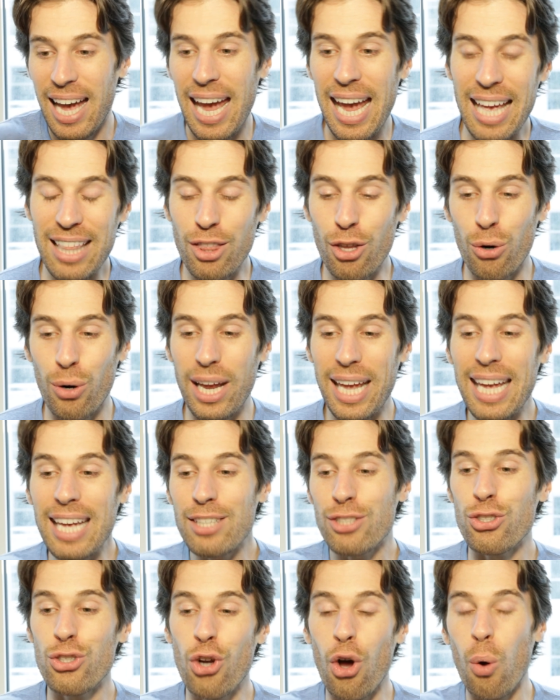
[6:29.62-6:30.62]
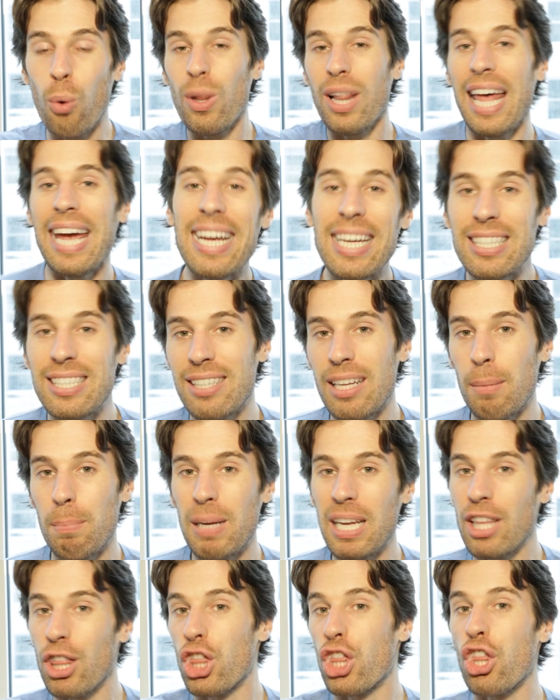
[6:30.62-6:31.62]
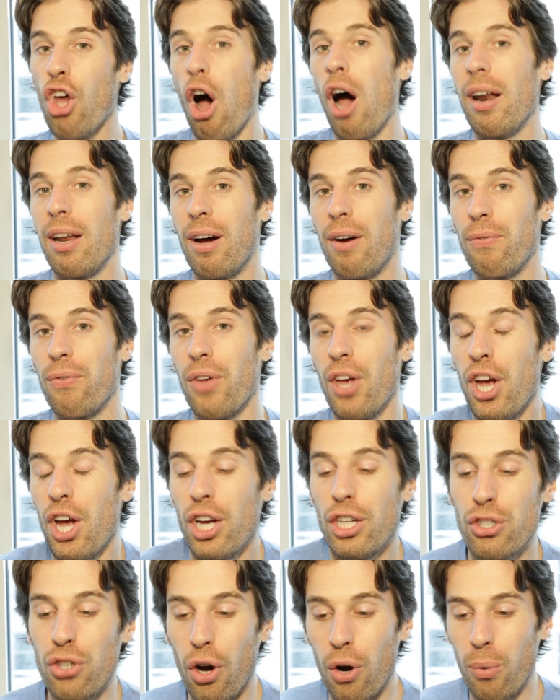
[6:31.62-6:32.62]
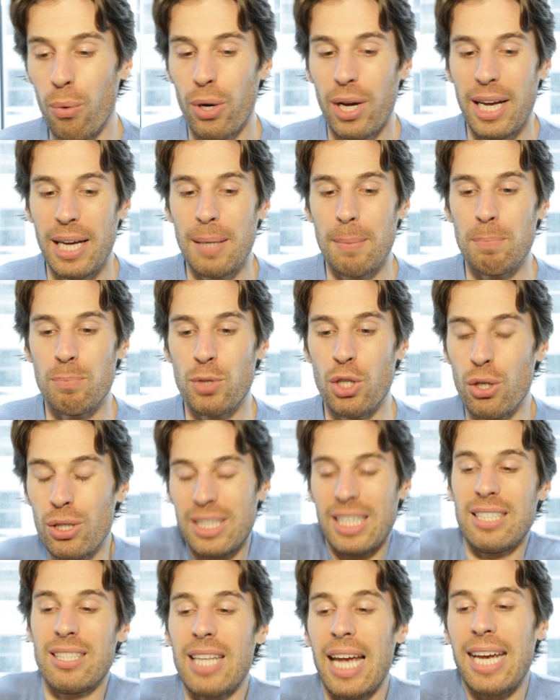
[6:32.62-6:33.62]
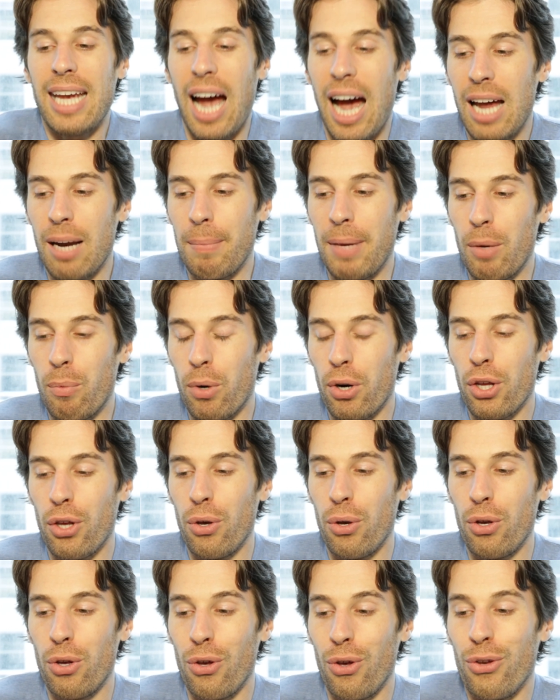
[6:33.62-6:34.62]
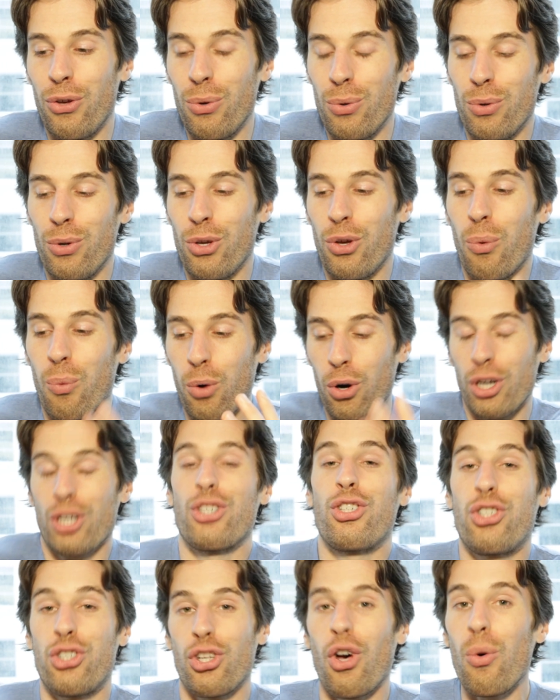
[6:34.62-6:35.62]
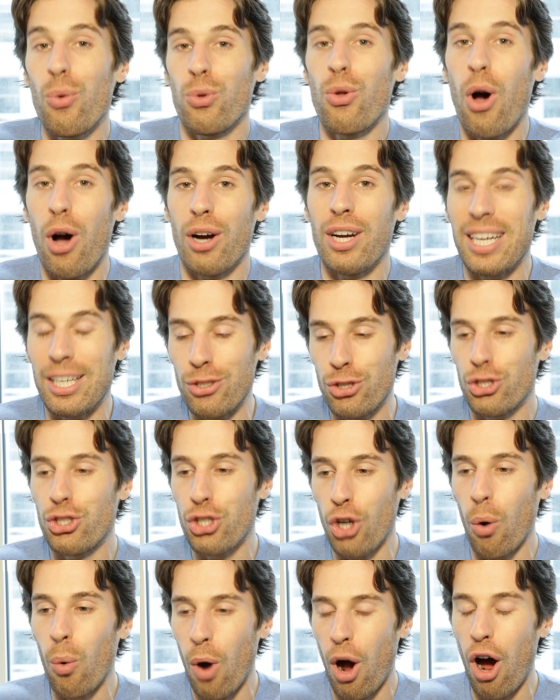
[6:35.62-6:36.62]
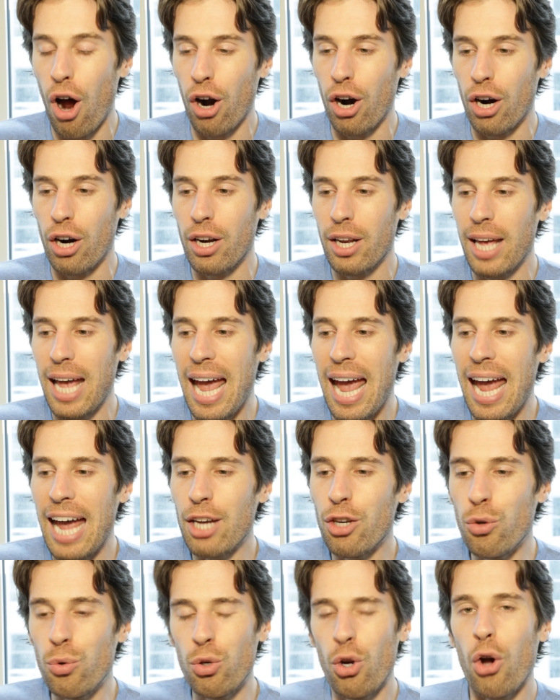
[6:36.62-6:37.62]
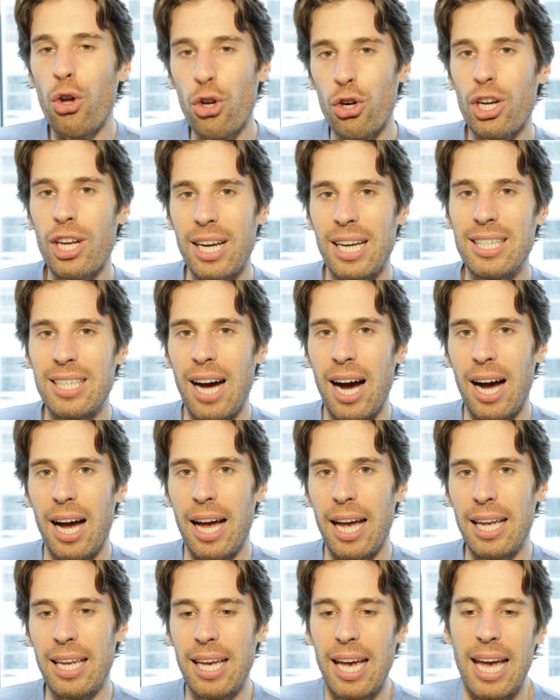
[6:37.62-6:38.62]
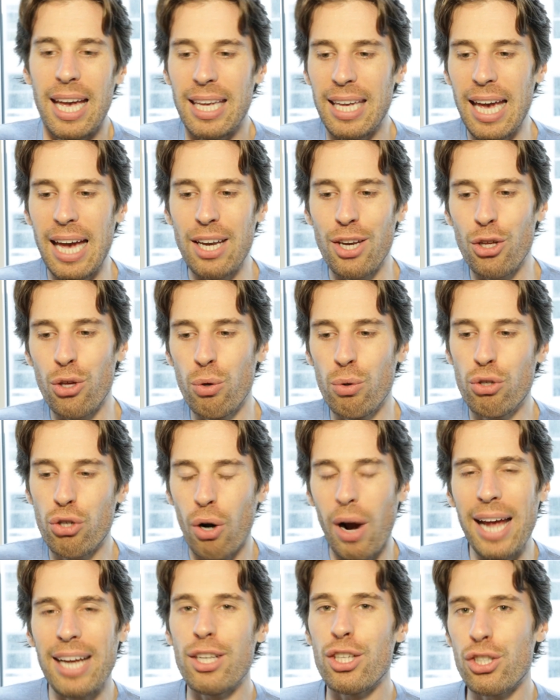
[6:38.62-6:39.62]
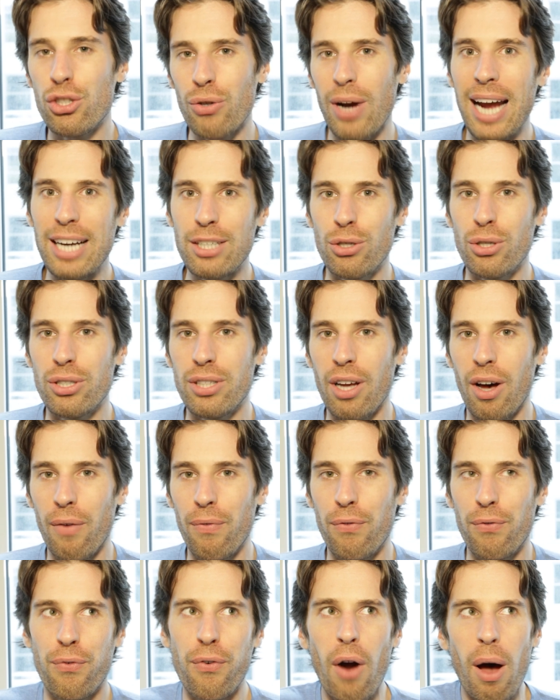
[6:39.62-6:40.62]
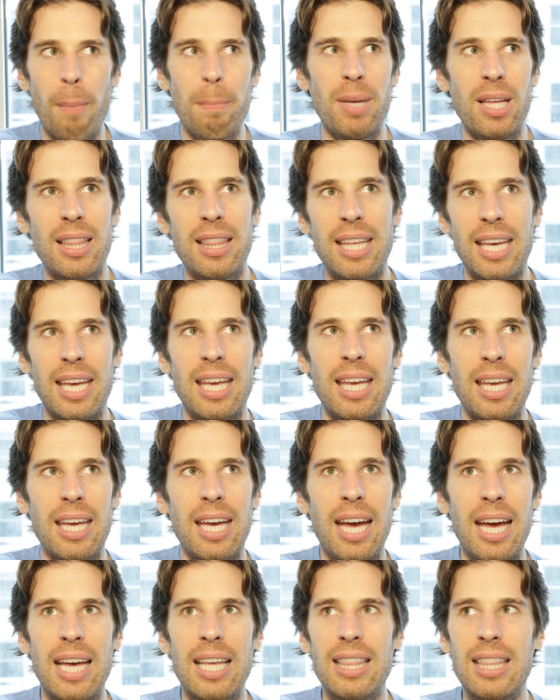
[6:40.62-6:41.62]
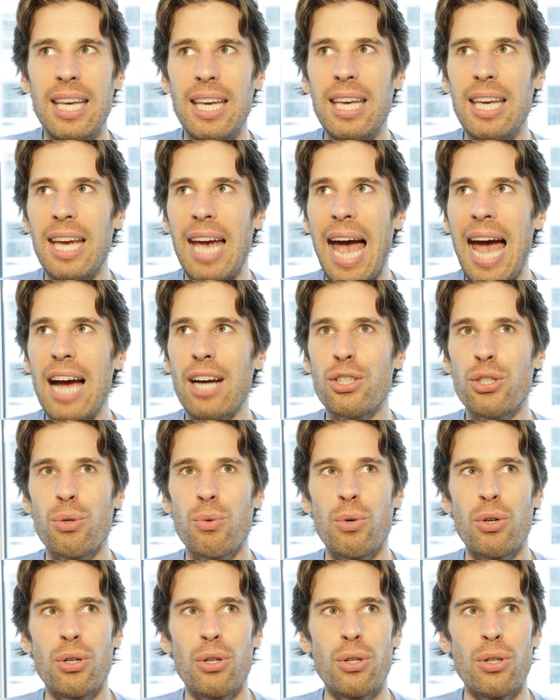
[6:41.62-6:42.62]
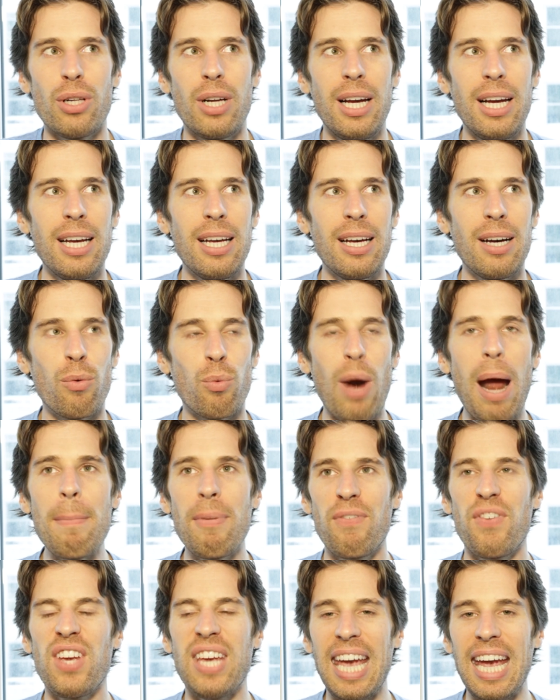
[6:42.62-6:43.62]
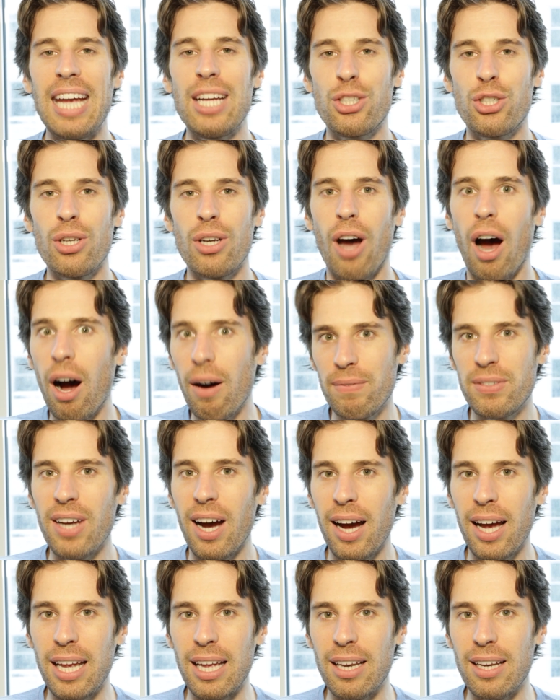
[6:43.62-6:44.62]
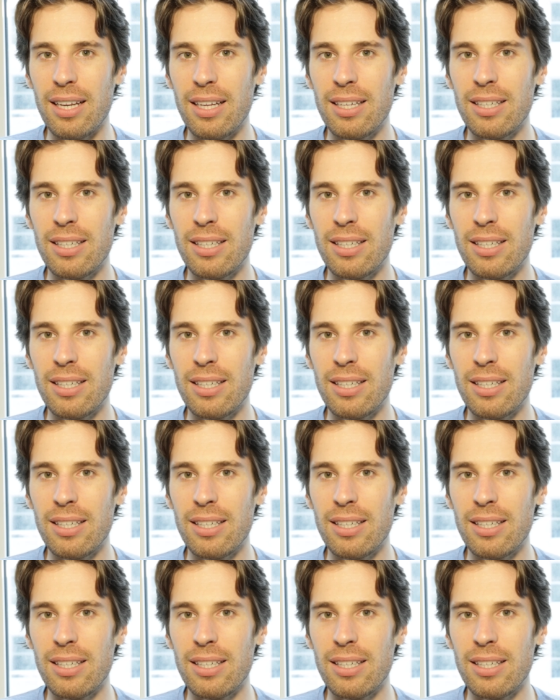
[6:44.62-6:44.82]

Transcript: And there is no legacy being thought of. So there's this dichotomy where you work so long and so hard, and you know you're gonna die, yet you try and distract yourself from the actual ramification of dying.